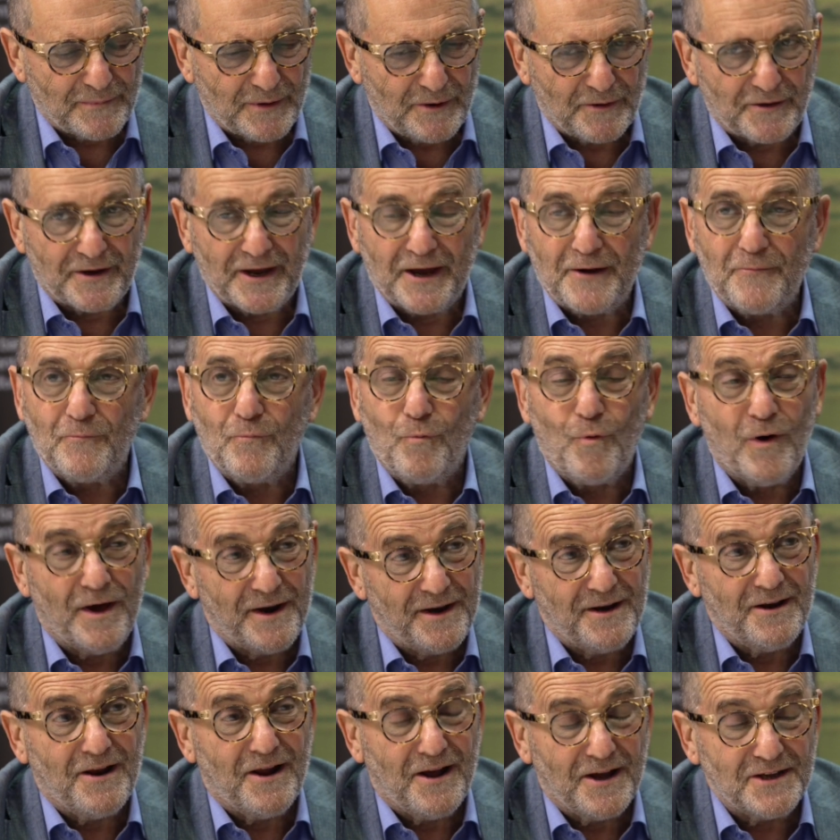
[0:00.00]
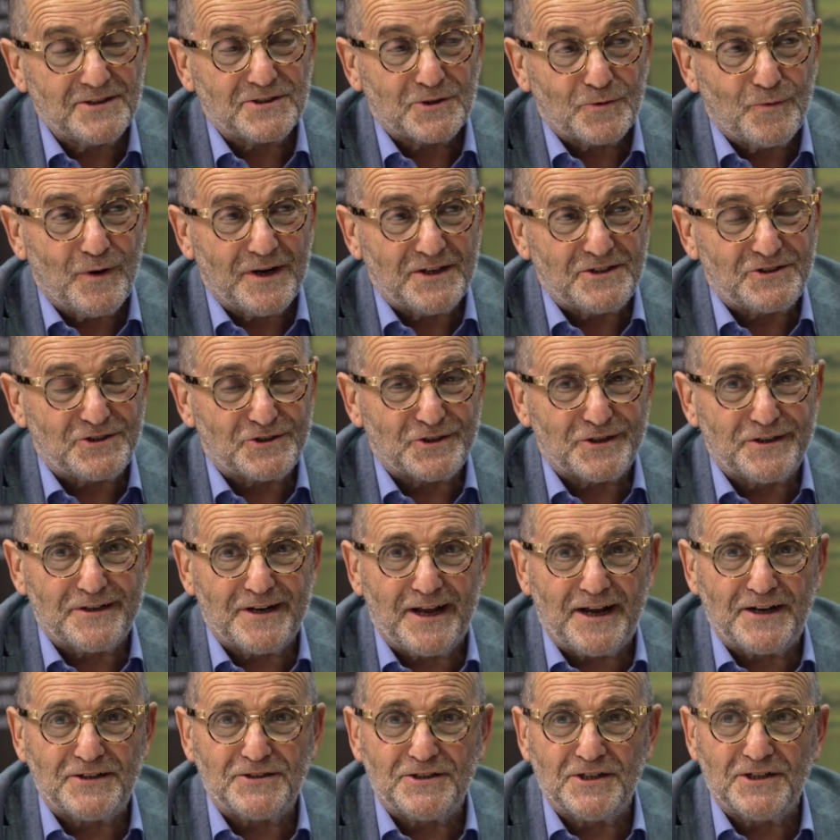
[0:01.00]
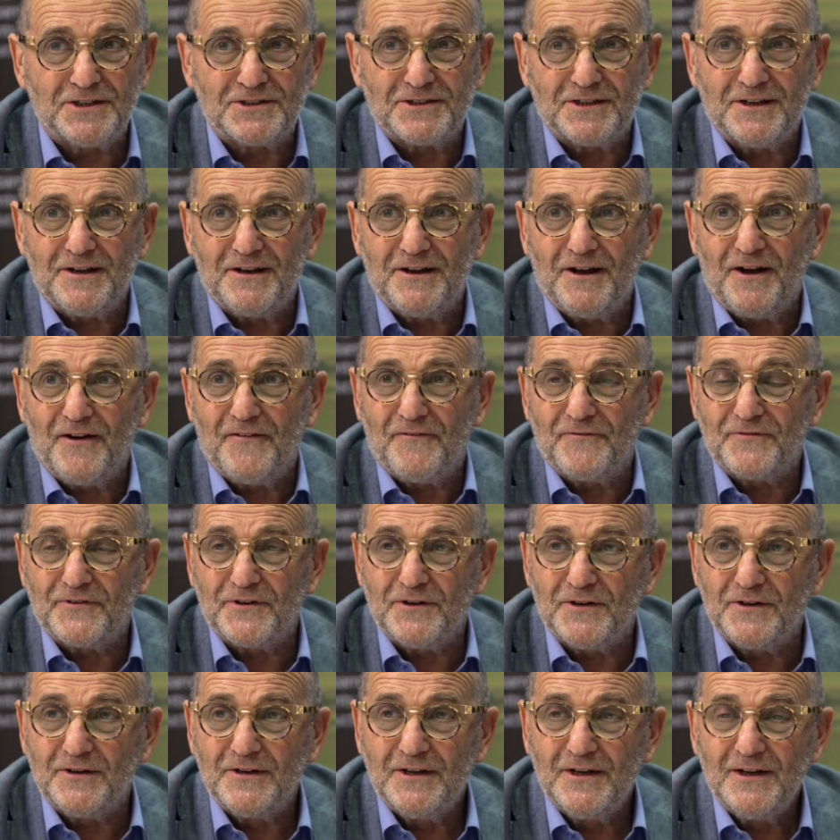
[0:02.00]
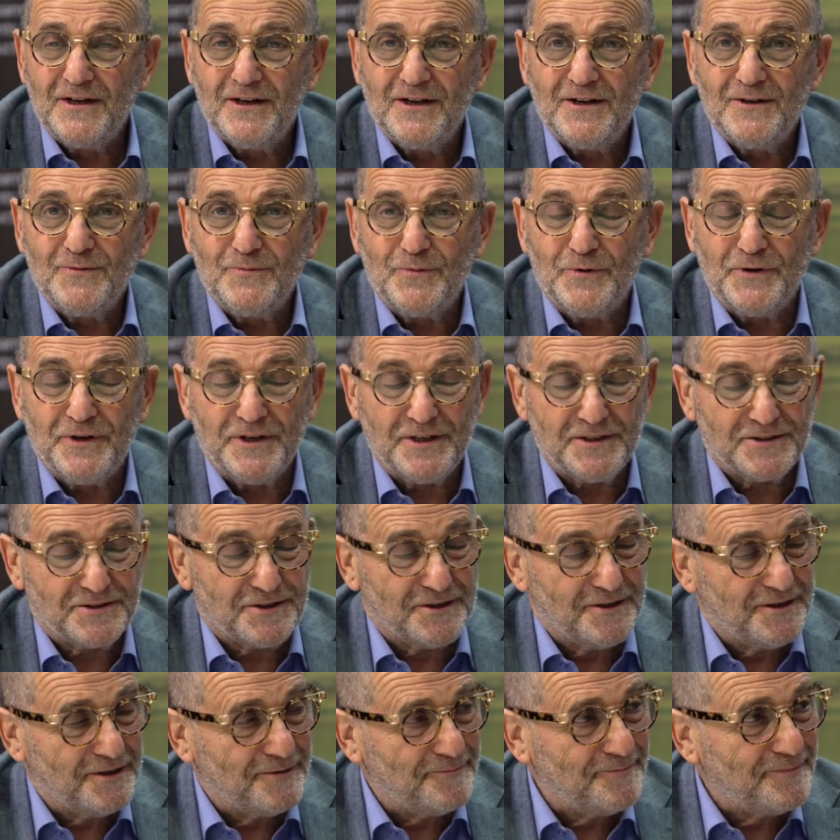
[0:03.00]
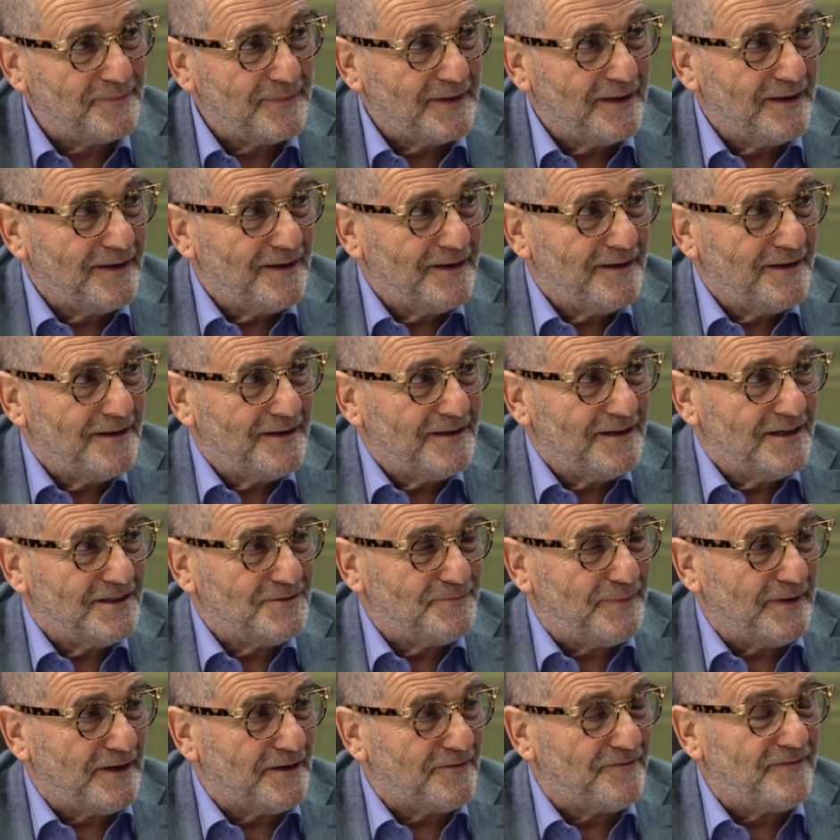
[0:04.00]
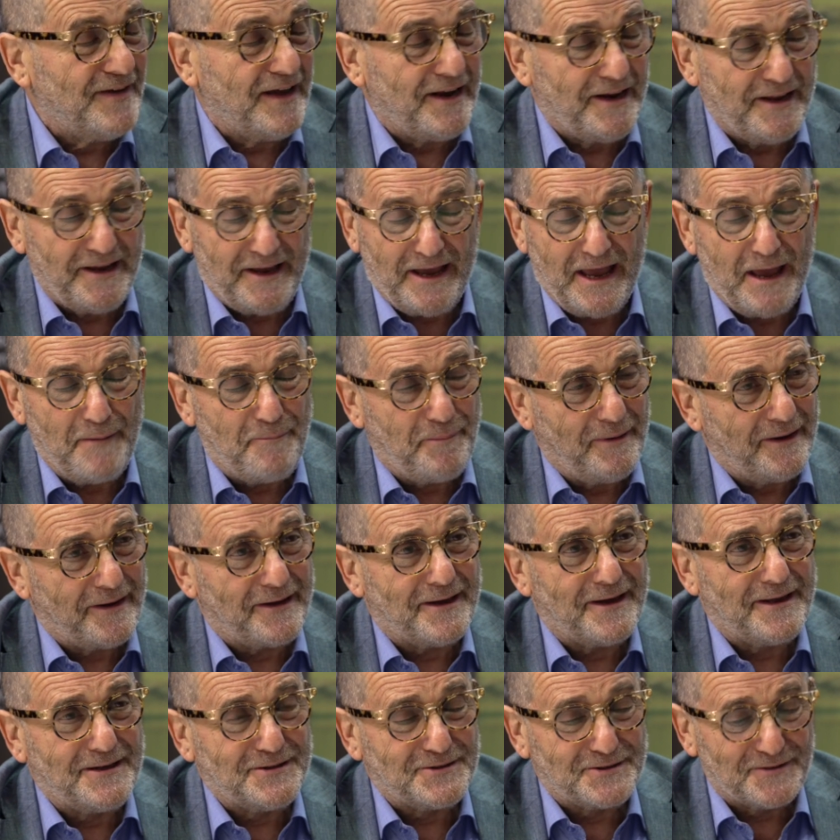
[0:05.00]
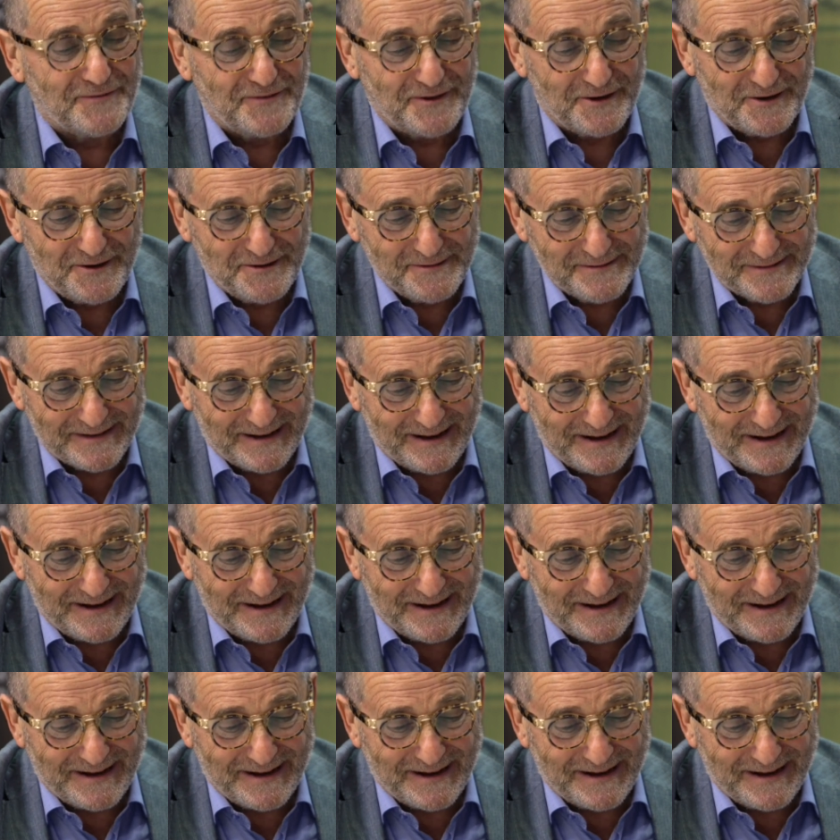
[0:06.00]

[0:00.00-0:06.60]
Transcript: Okay, one last question, Ashish, after what is has been a fairly epic interview,